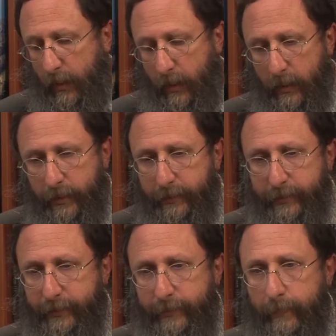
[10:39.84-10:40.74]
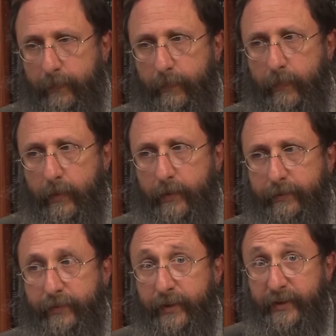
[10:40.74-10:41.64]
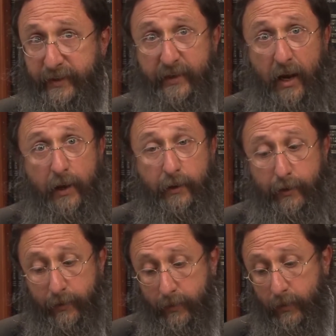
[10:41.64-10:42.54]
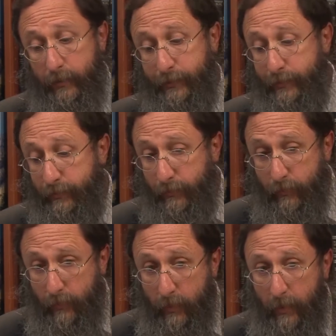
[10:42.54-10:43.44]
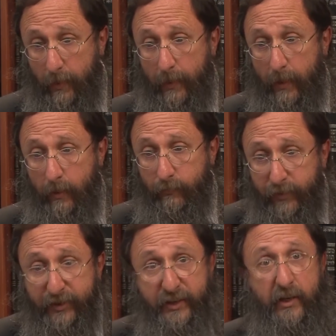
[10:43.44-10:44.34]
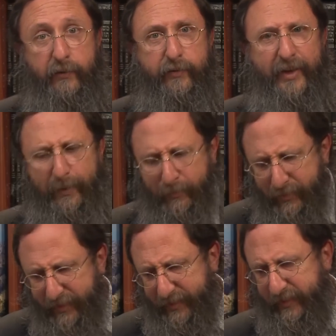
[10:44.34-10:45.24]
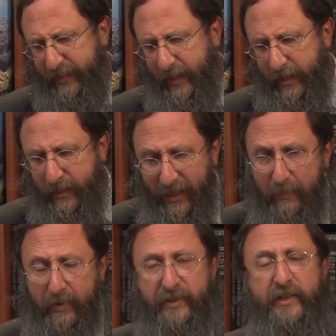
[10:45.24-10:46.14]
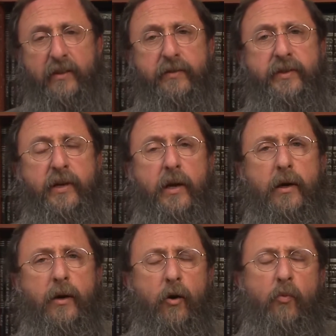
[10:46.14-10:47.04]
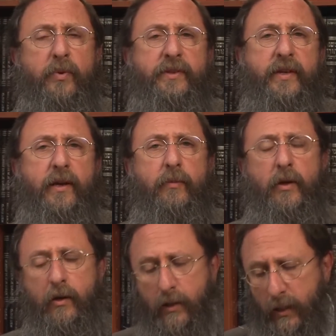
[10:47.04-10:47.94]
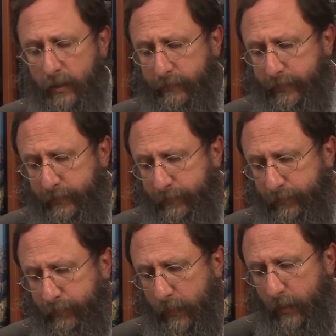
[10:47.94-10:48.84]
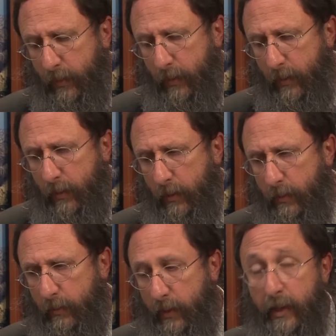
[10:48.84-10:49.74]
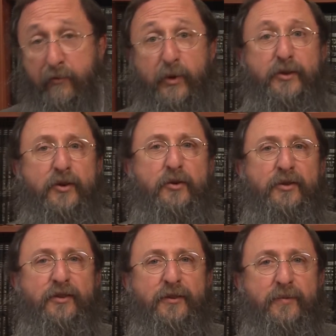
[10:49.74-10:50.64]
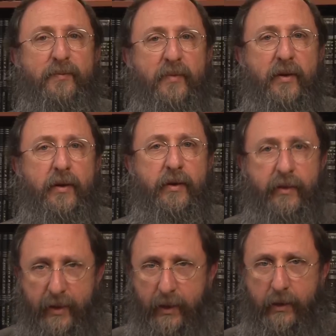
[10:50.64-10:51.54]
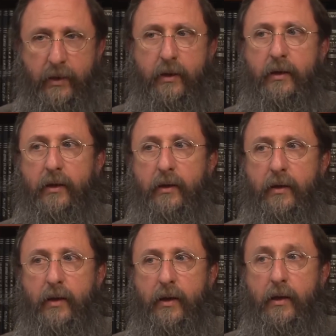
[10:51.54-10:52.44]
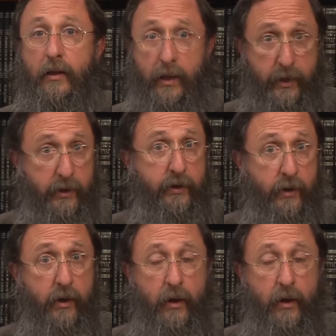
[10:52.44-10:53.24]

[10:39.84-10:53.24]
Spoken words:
It is the desire to receive that presence and keep ourselves open to Him in our lives. And if we don't, then, like